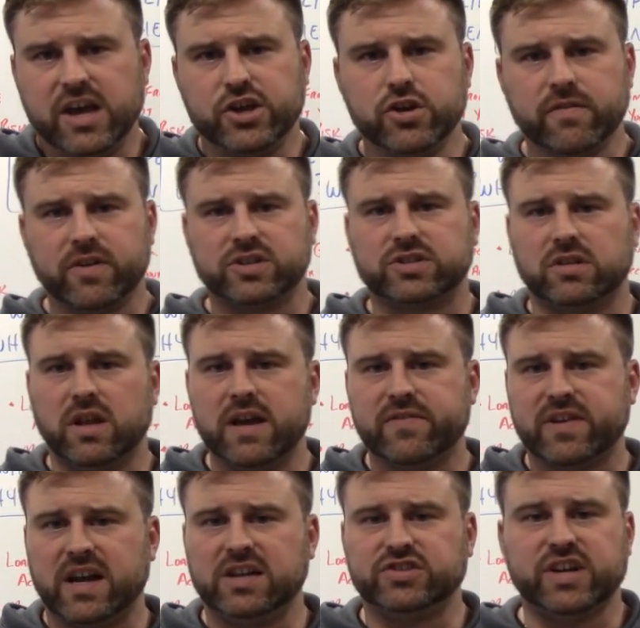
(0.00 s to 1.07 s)
A universal
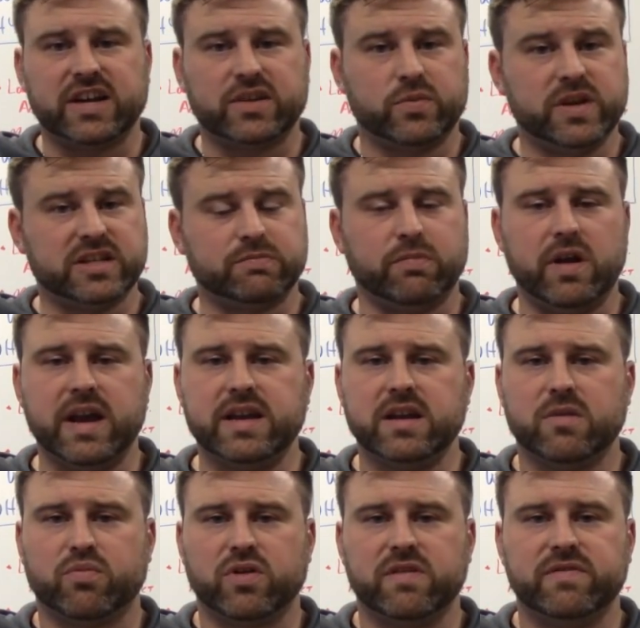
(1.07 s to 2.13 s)
life contract, we explained
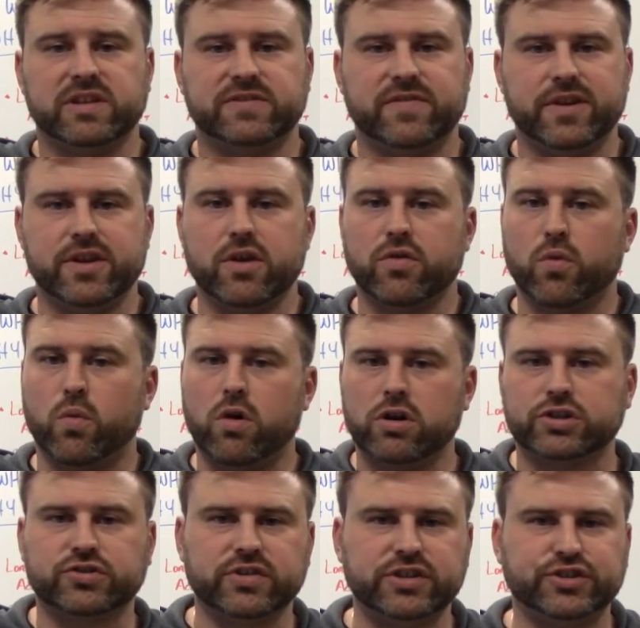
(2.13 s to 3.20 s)
in a previous video. The
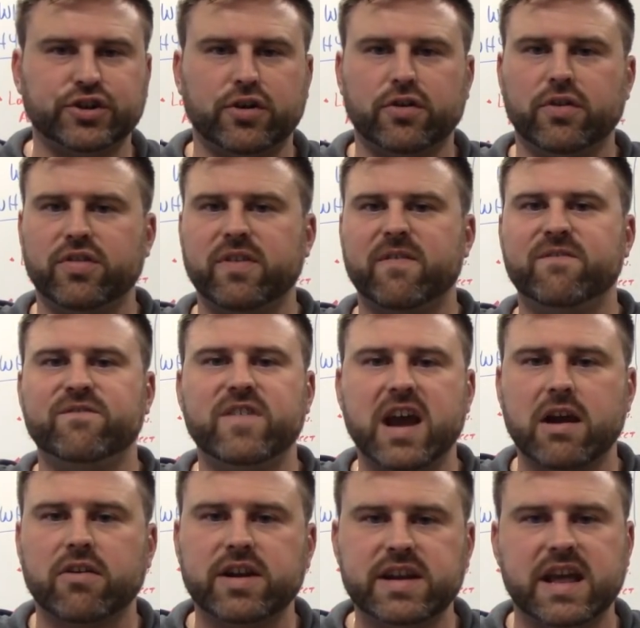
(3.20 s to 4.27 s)
Wall Street Journal the
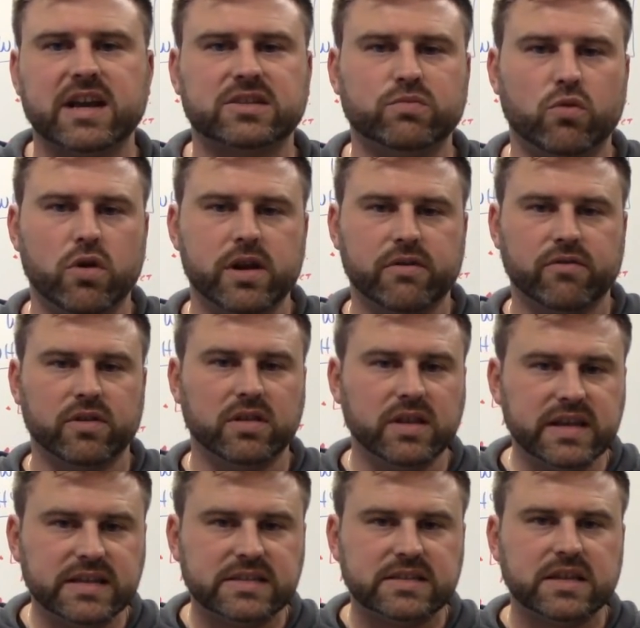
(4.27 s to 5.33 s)
very next morning
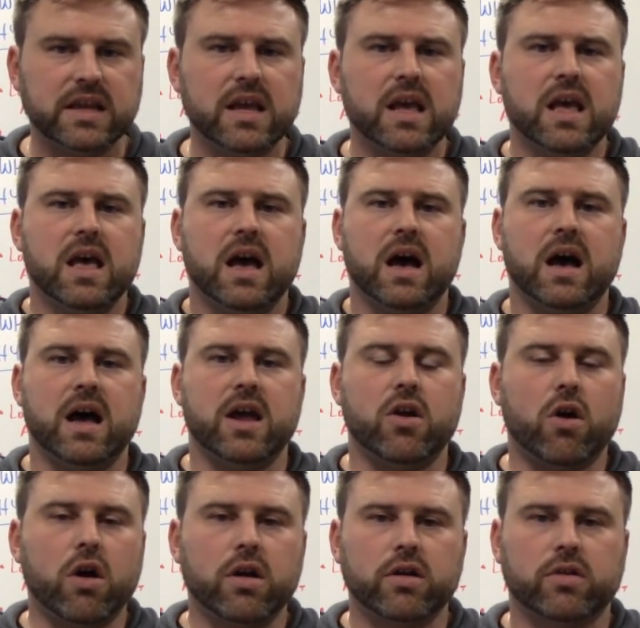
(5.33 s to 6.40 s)
released
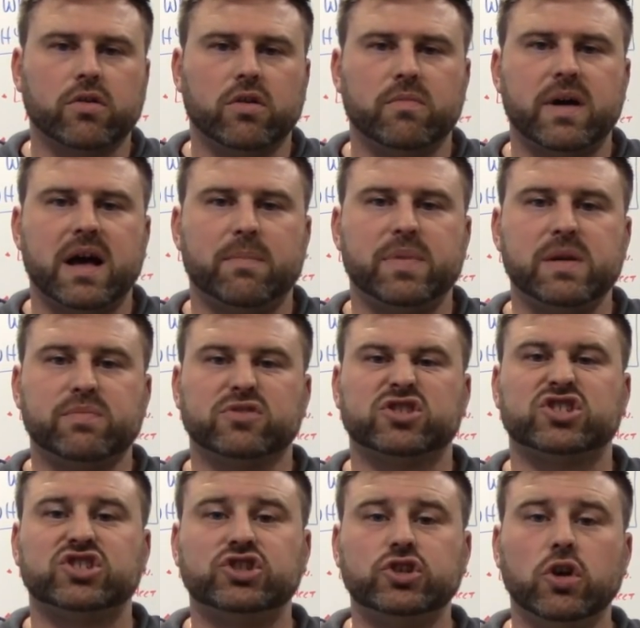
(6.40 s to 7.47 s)
an article about people
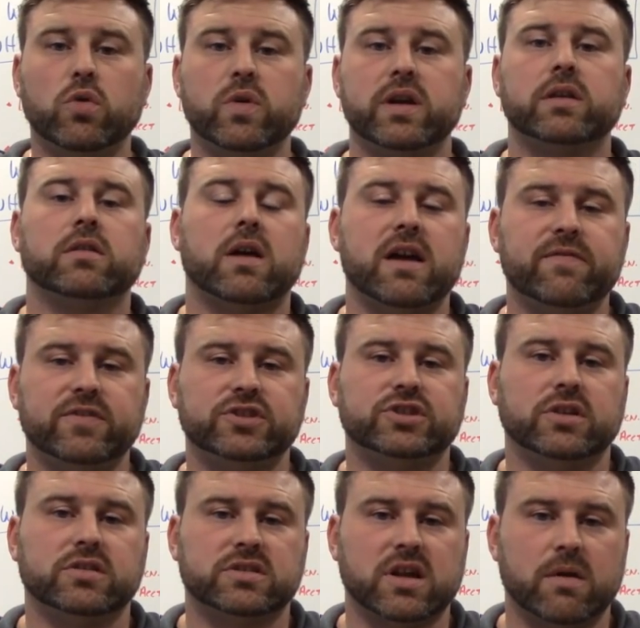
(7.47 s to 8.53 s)
suing life
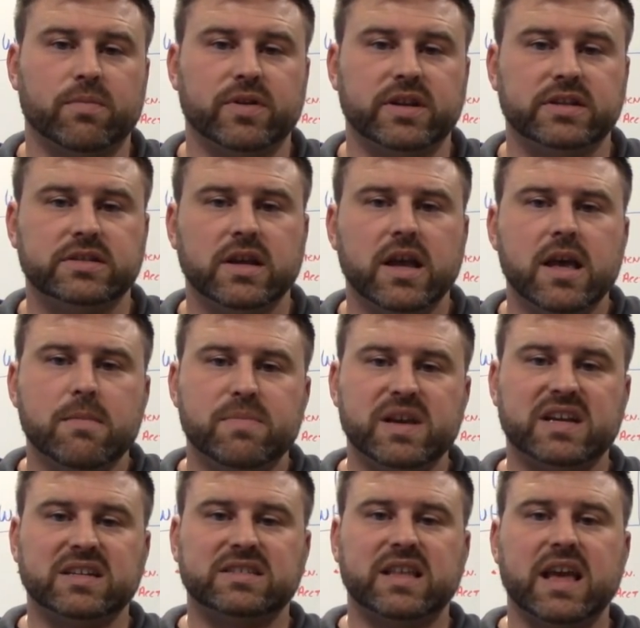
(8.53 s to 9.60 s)
insurance companies
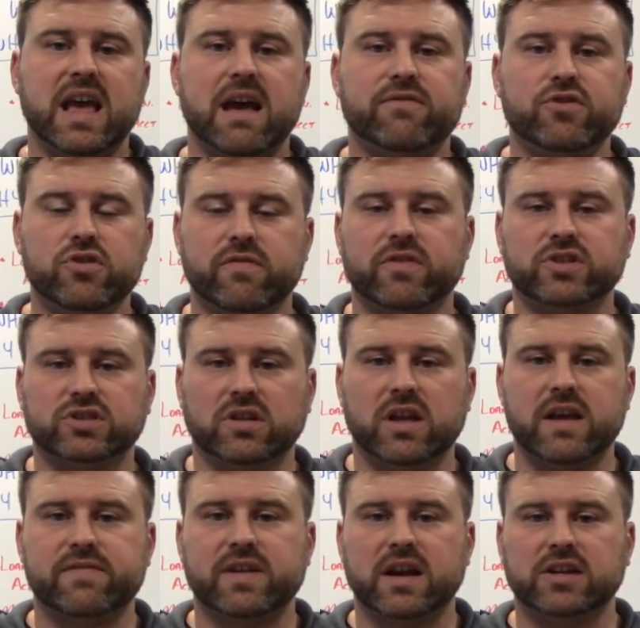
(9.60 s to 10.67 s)
because they have universal
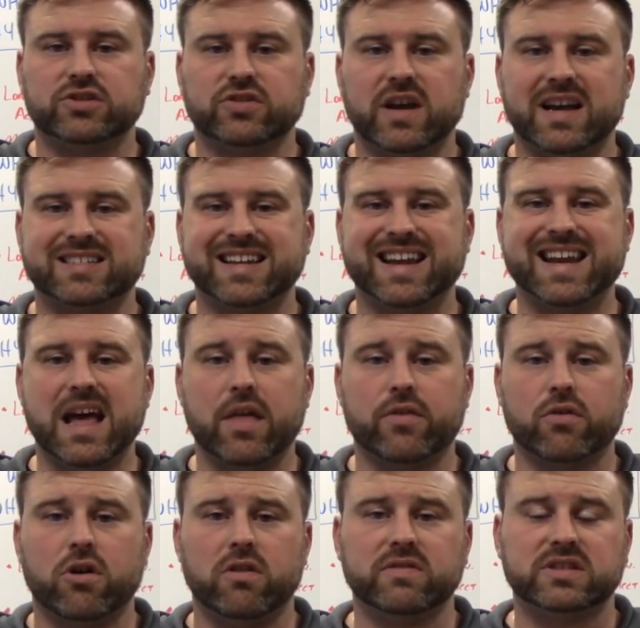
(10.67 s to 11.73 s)
life contracts and now
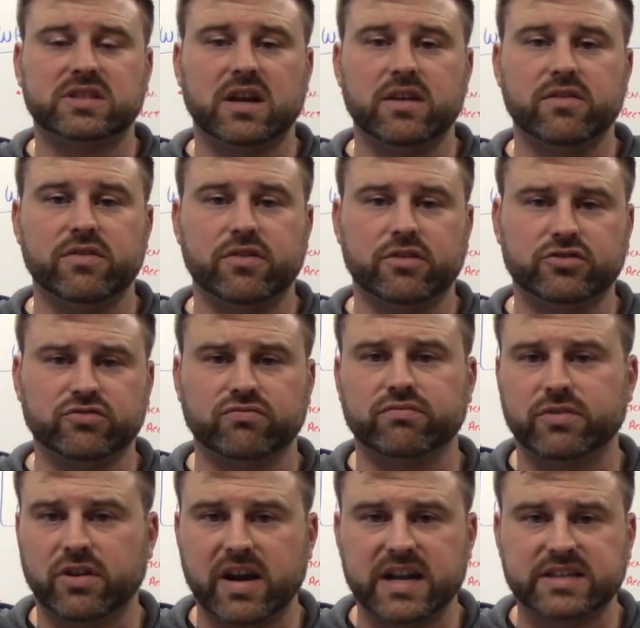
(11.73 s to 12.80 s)
they're all of a sudden
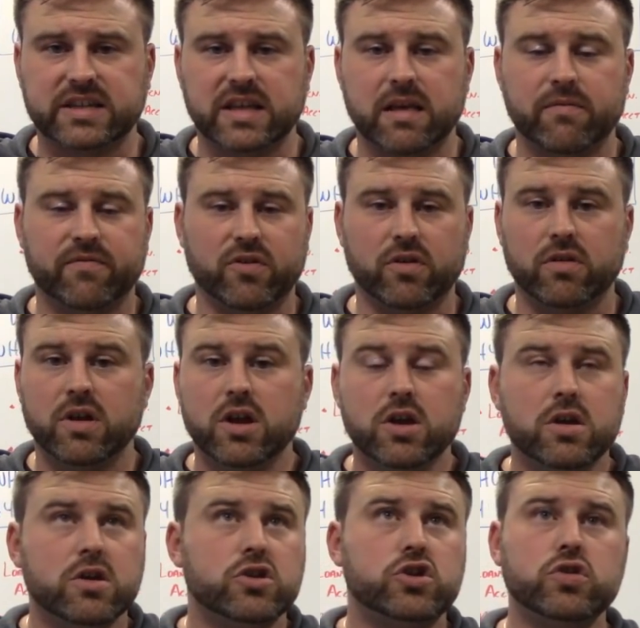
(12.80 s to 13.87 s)
they're asking them for
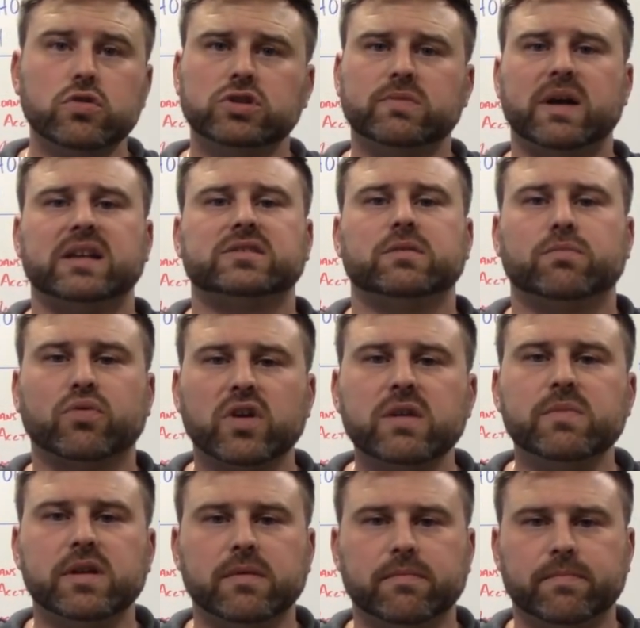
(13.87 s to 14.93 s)
huge amounts in
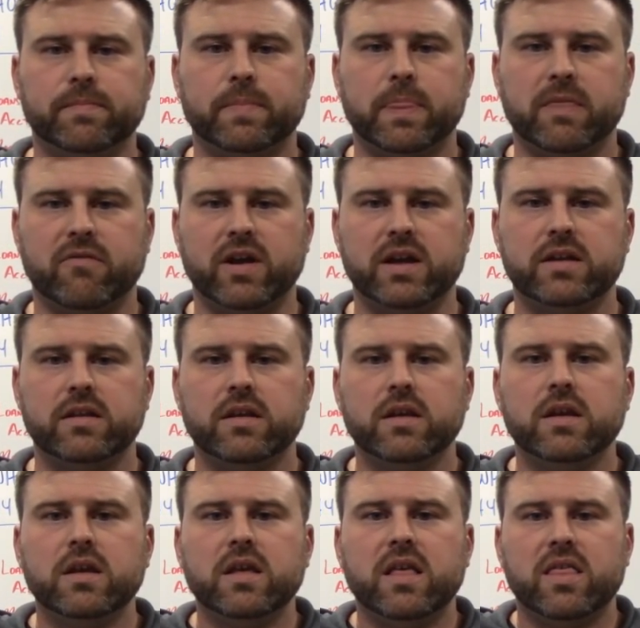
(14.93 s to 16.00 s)
premium, right?
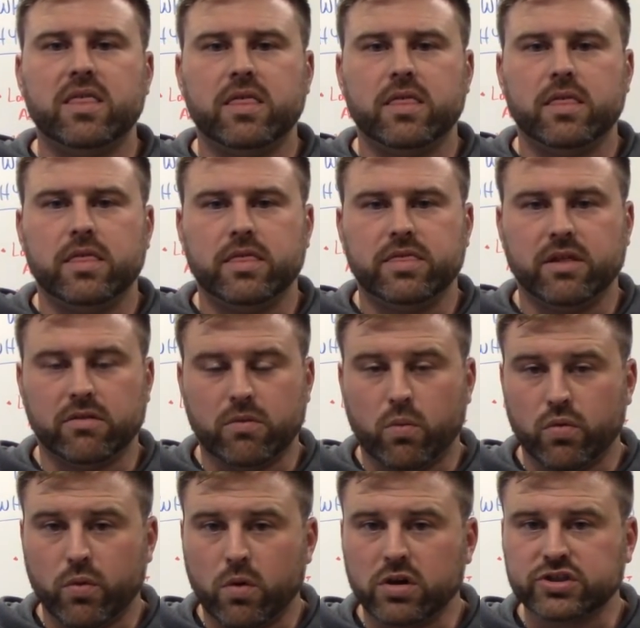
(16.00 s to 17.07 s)
The
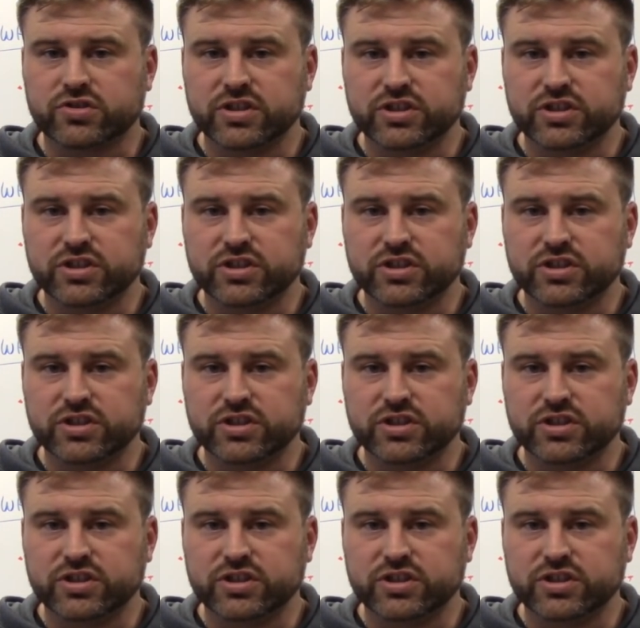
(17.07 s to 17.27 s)
Wall